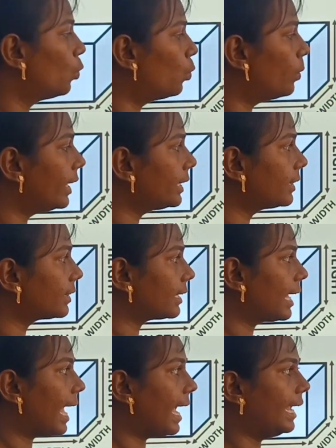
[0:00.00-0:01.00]
width
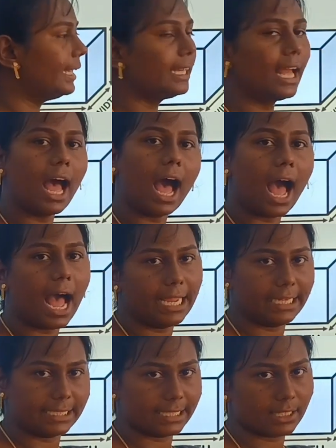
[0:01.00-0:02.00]
and
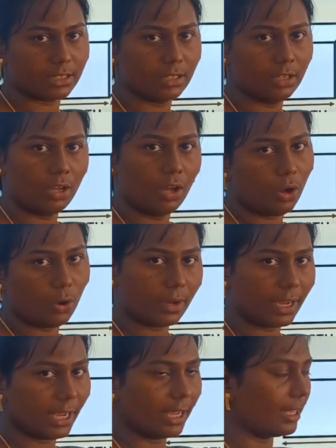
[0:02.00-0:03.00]
height.
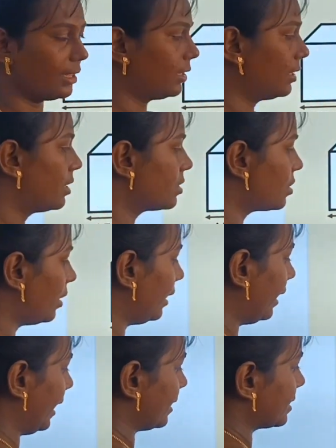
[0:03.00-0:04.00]
Okay. So
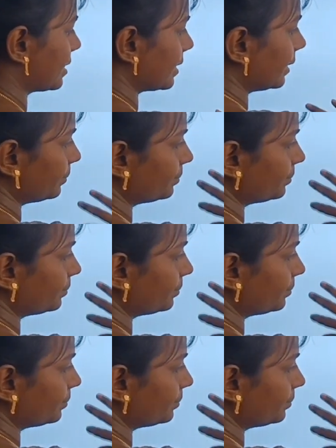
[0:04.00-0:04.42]
next,